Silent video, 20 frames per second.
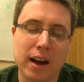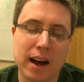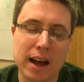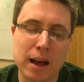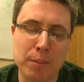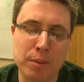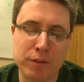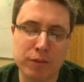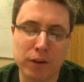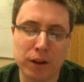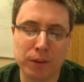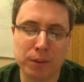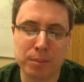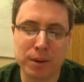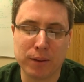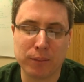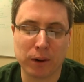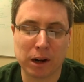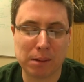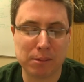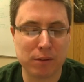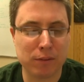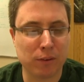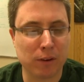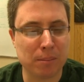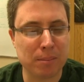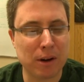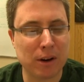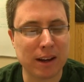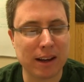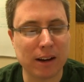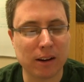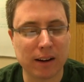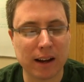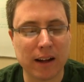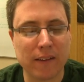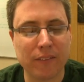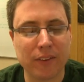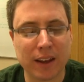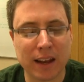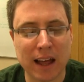I have been following Mini Wargaming for about a year now,